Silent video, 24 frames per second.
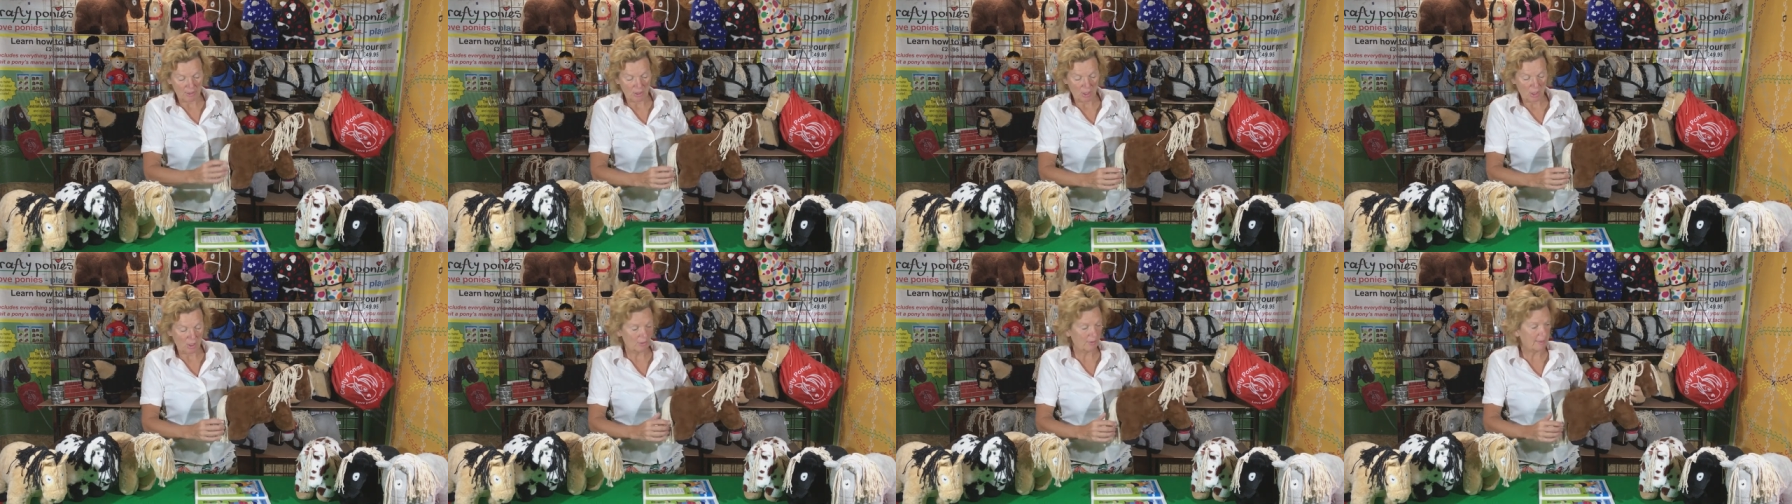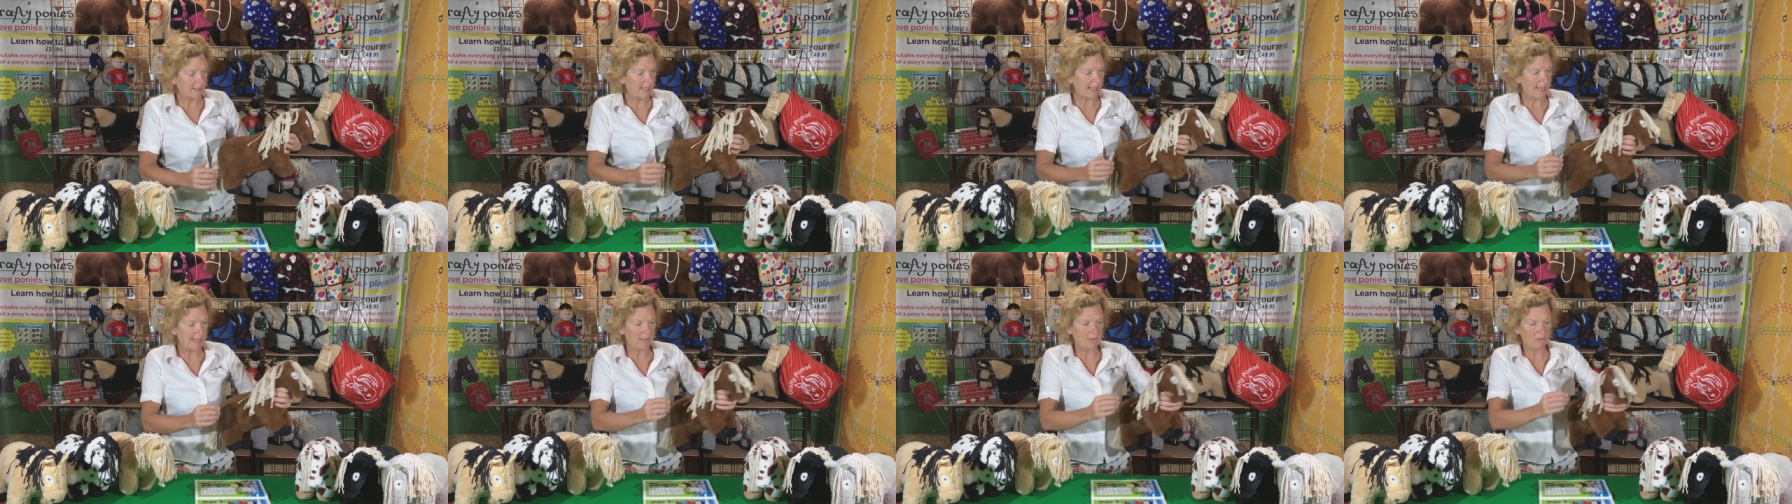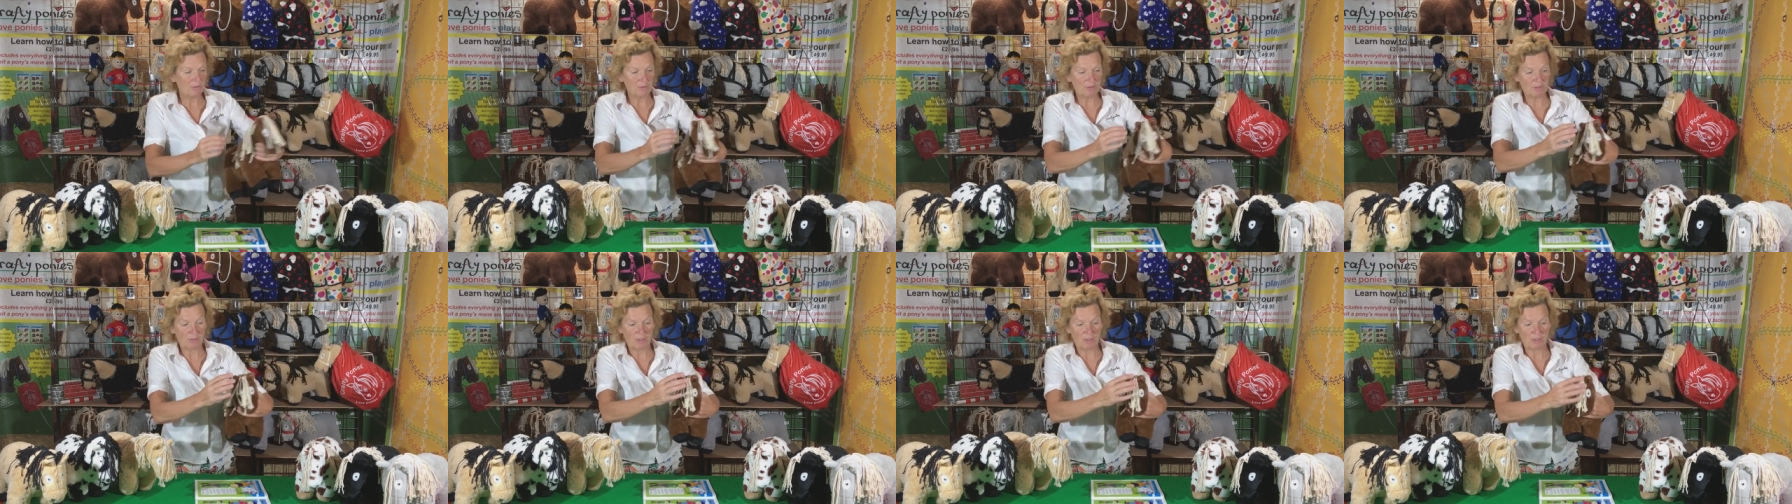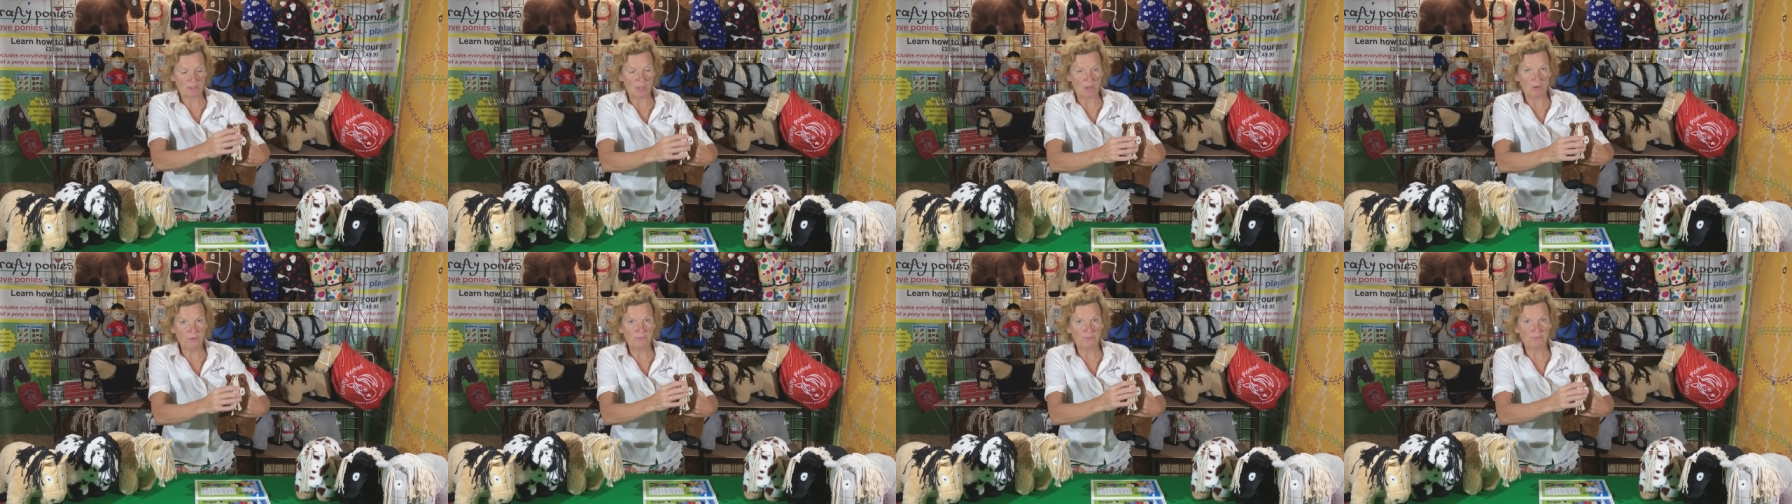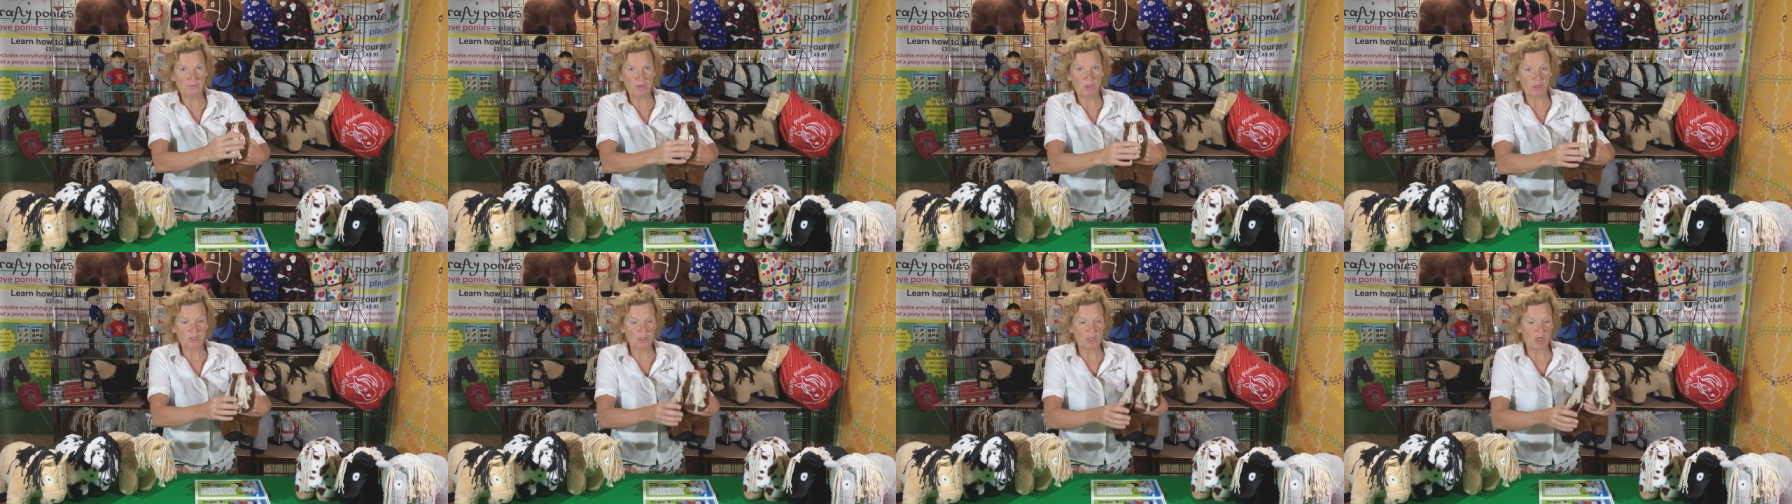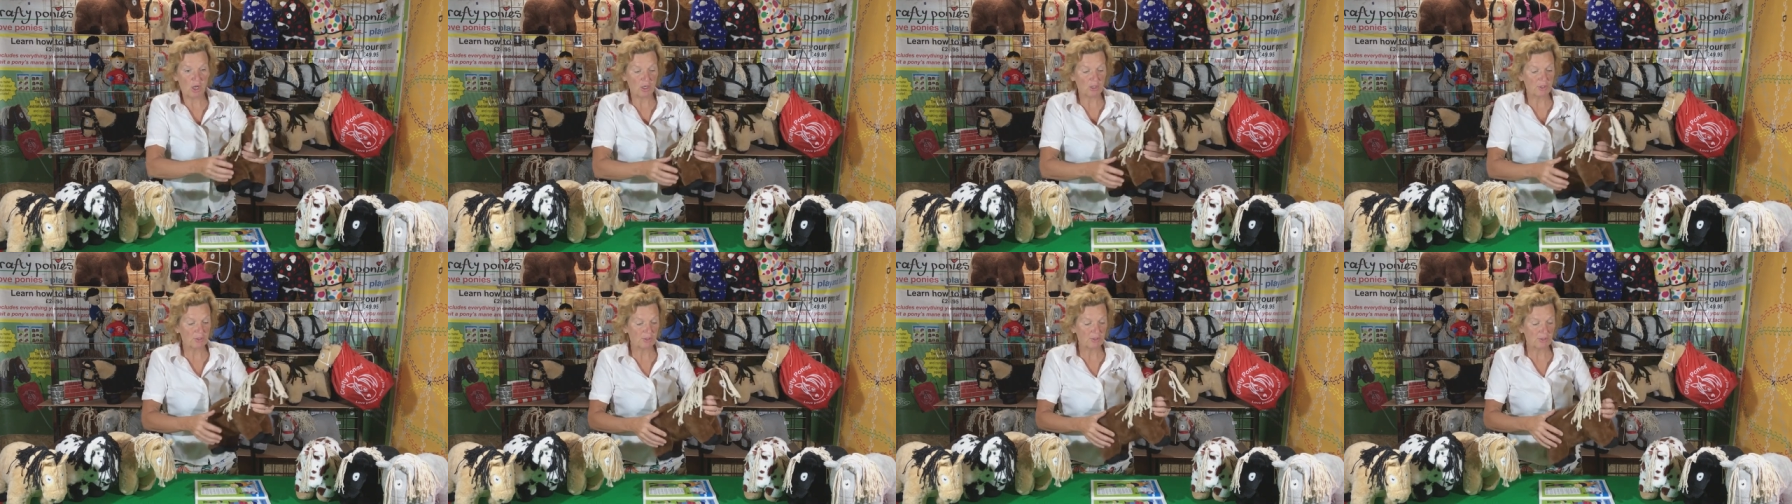long tails, got long
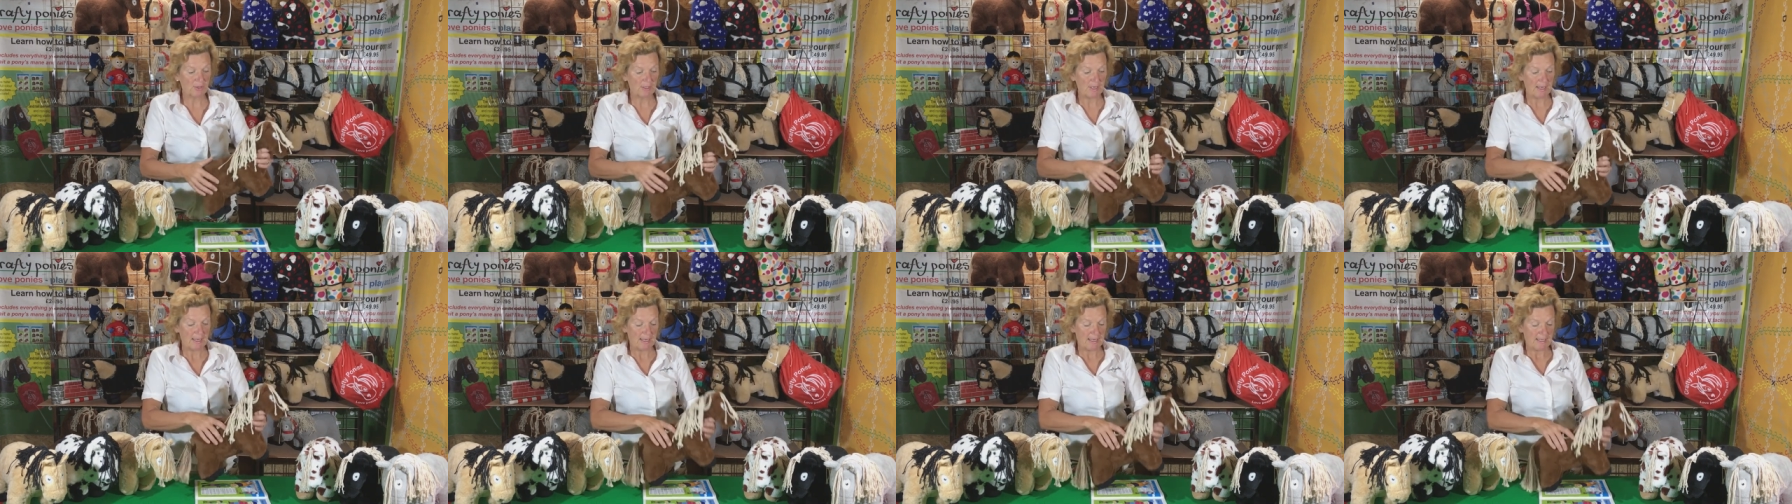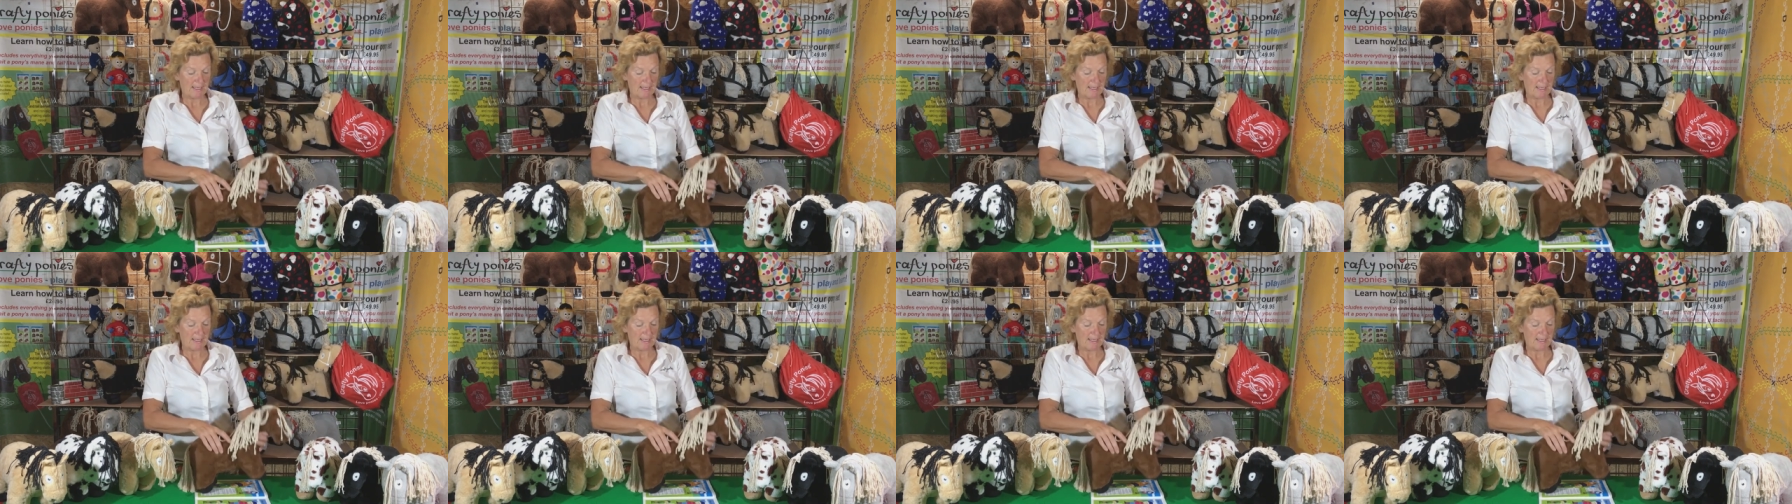forelocks